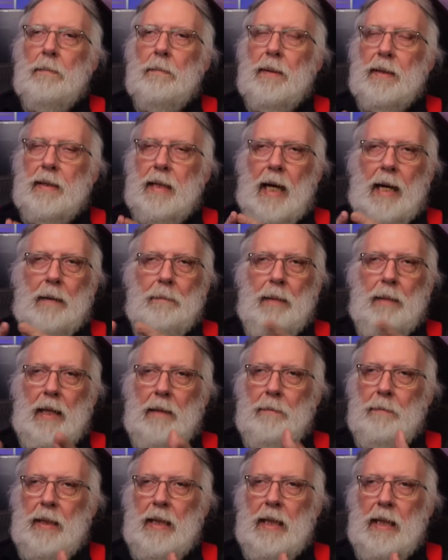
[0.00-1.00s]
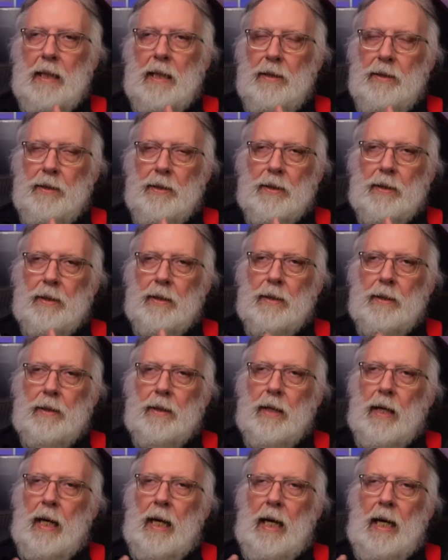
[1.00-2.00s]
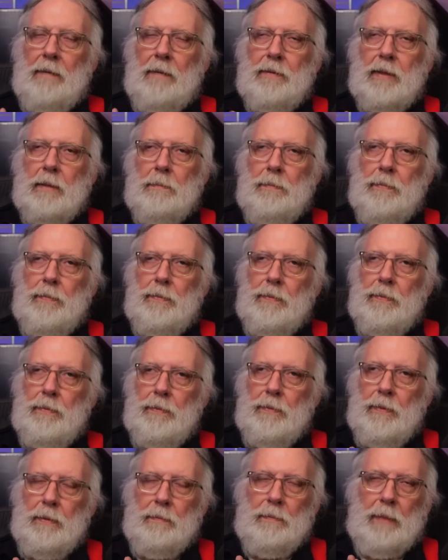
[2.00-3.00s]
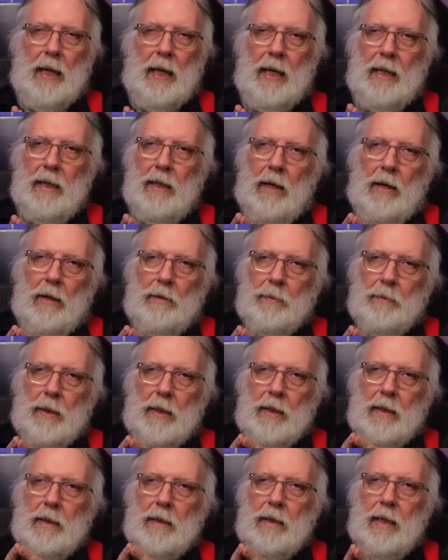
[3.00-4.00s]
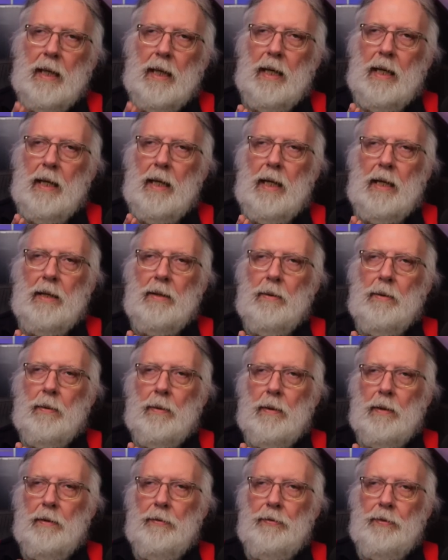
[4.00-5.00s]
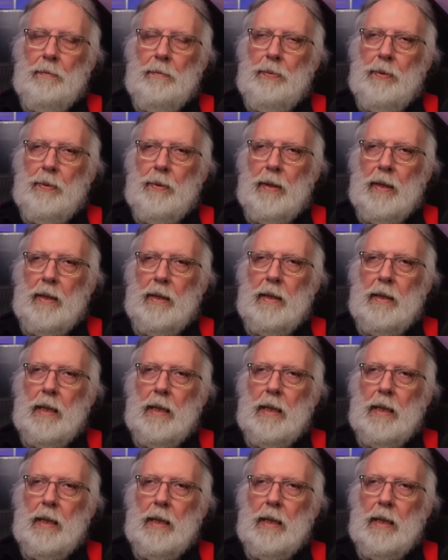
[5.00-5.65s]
but that may mean you're going to have to buy hardware in order to support it.